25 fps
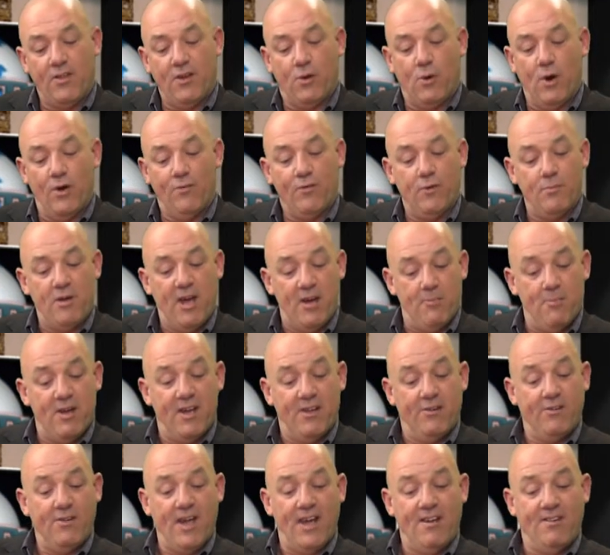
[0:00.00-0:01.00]
quote from him
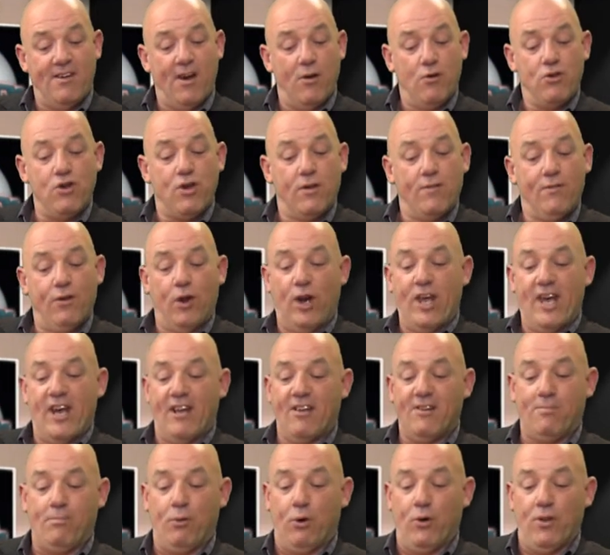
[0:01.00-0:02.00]
is, NATO should fully
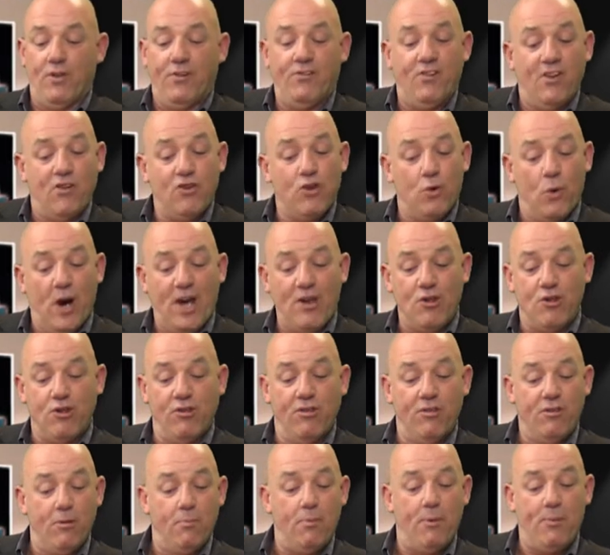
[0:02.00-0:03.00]
exploit the
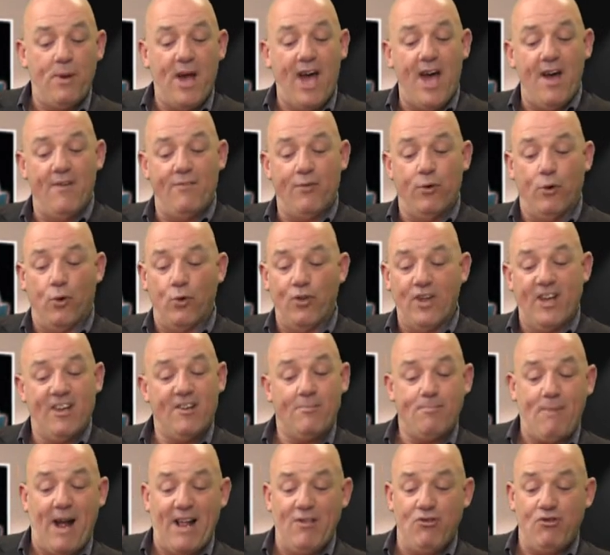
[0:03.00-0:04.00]
situation to prepare for the
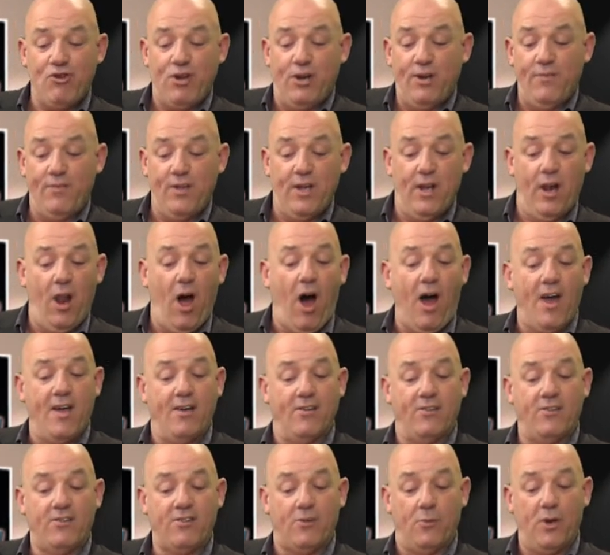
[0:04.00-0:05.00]
expansion of the
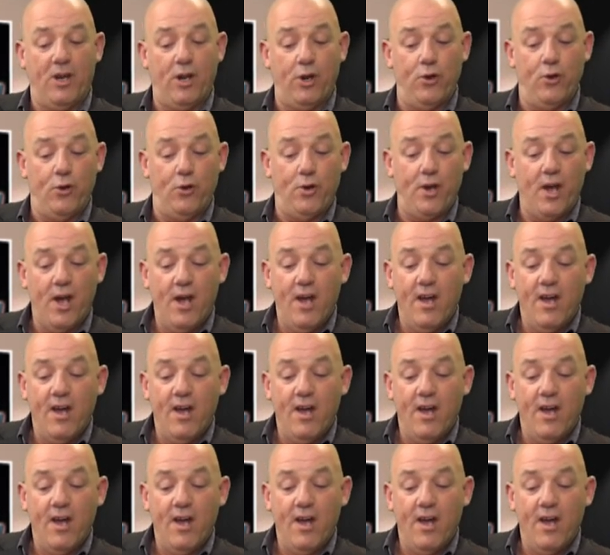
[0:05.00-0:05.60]
alliance to include